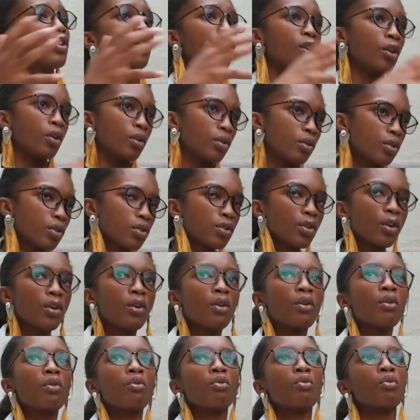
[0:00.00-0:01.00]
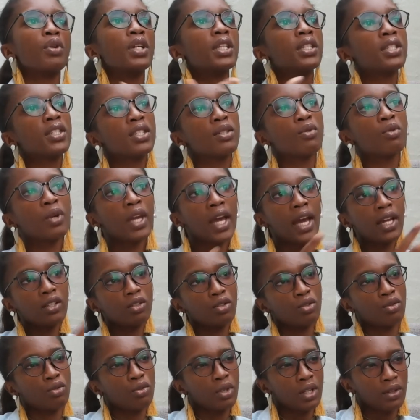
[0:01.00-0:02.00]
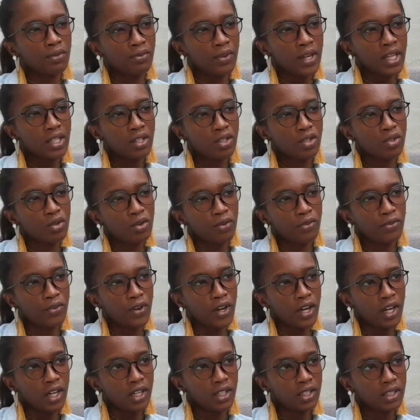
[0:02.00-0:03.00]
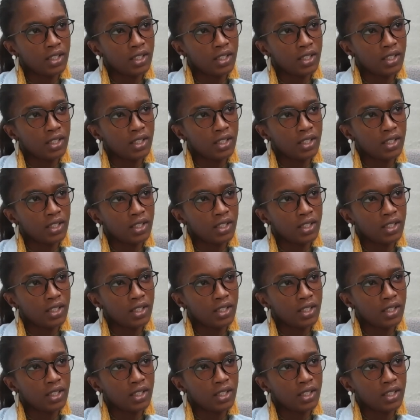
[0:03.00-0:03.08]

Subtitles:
You know, so we had two events so far.